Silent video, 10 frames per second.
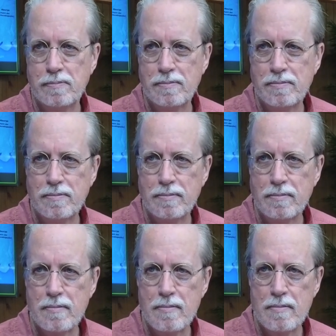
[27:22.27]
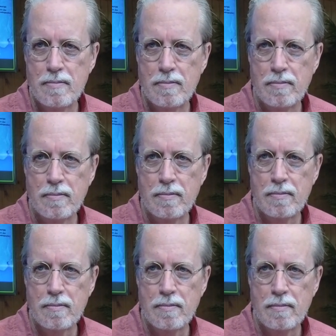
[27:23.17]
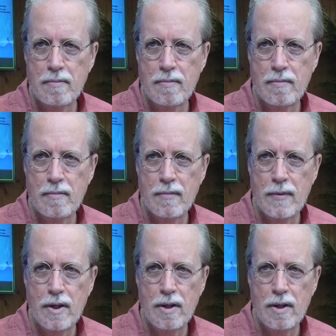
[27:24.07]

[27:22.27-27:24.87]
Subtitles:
(silence)